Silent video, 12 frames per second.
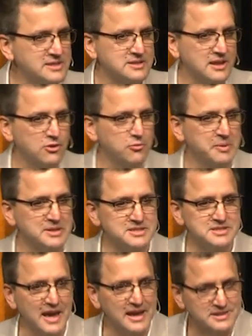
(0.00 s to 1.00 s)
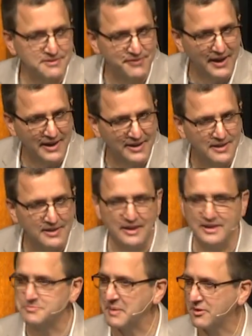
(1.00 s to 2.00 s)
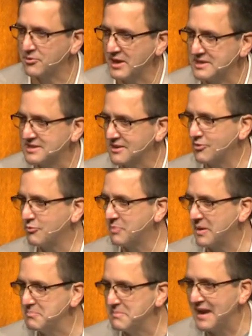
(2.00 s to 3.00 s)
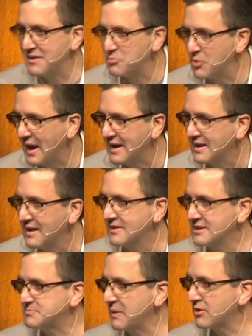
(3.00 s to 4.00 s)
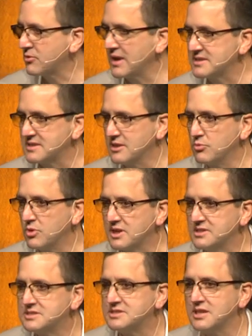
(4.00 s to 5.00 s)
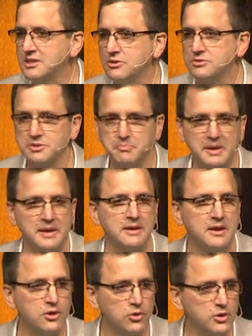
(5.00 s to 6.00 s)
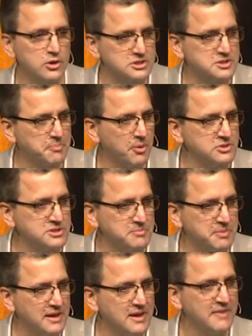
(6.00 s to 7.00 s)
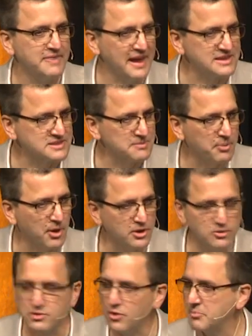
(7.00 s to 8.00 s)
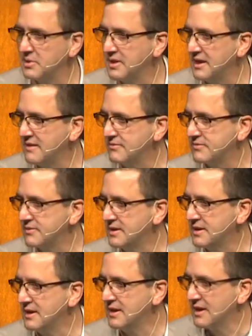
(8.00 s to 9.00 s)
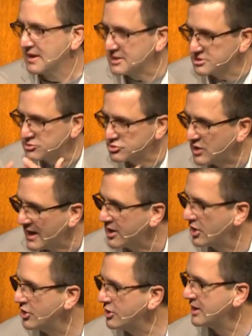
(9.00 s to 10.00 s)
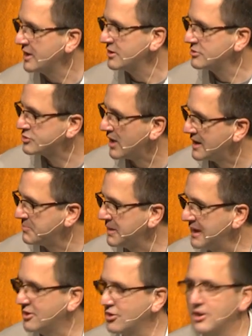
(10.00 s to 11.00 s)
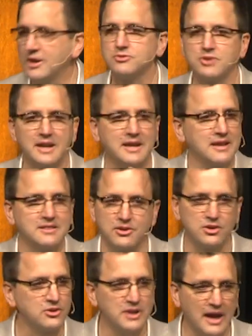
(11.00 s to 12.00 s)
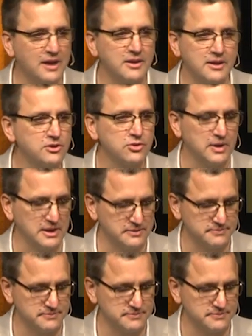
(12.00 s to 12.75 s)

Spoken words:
that you've been sanctified, that it's by grace that you've been made right, that it's by grace that you will continue to be who you're supposed to be. That's the part you don't believe. Because you try to earn it. You try to be good and try to get there. You're not going to do it.